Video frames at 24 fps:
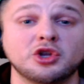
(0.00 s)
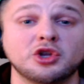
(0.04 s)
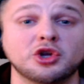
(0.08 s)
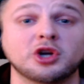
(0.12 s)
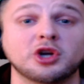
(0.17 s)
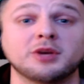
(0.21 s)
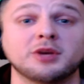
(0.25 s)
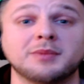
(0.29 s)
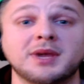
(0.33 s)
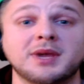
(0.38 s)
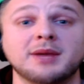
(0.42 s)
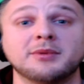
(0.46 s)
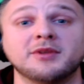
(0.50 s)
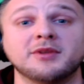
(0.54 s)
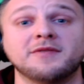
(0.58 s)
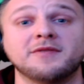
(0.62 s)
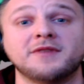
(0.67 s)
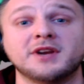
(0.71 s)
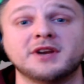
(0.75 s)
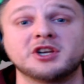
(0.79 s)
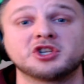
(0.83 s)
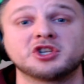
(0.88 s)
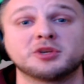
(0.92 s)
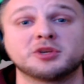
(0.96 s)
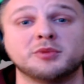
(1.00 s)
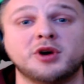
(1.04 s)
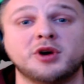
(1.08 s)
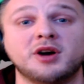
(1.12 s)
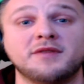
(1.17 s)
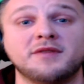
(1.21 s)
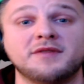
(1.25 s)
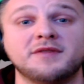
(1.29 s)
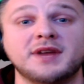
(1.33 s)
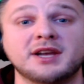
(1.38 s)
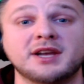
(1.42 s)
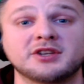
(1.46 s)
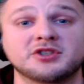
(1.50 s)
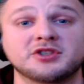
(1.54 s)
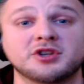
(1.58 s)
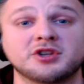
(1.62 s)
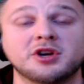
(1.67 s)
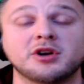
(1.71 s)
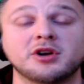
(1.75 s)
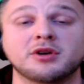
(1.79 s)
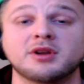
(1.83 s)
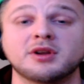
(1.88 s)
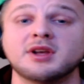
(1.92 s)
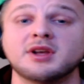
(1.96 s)
going to be able to finish him off next
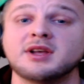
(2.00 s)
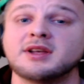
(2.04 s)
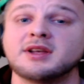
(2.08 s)
turn.